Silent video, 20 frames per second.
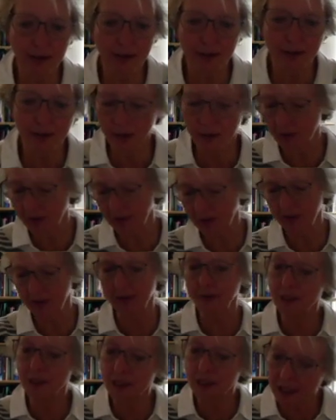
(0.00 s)
they're going to do it. They
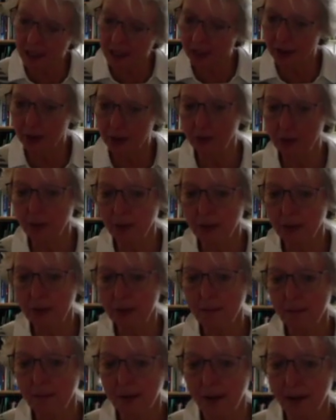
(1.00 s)
see a video
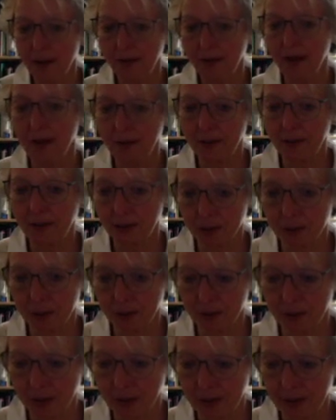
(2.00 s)
of how they
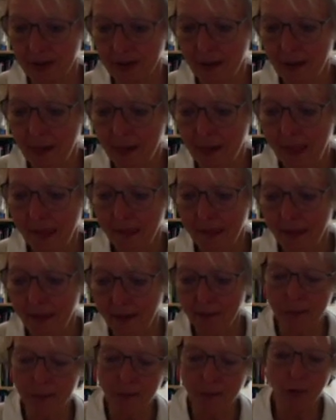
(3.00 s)
should do it.
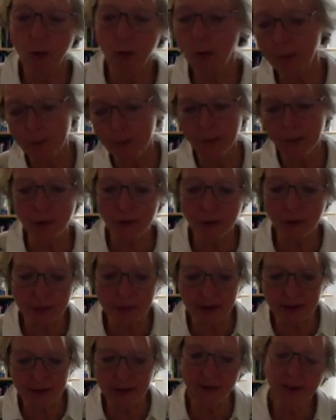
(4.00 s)
They perform the
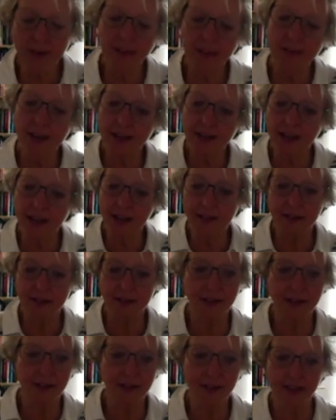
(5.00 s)
movements, and then
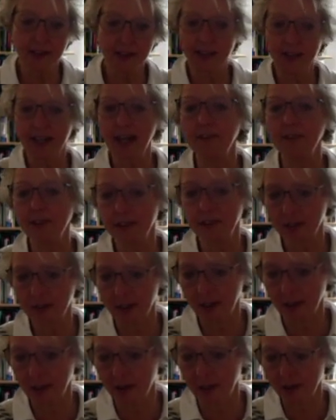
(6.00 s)
they see an
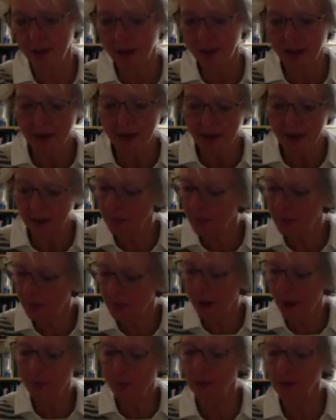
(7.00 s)
avatar. This
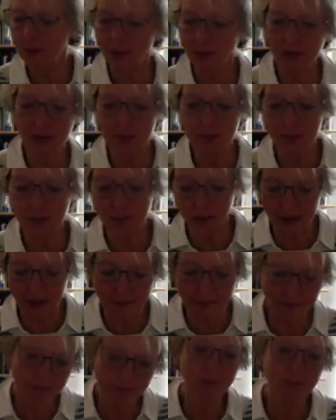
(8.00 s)
might be sort of simple,
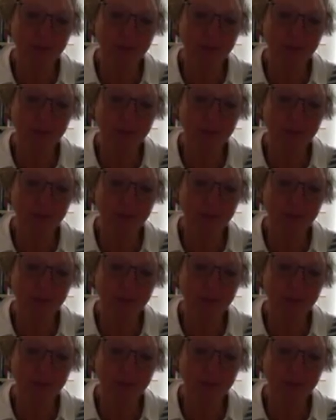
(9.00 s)
like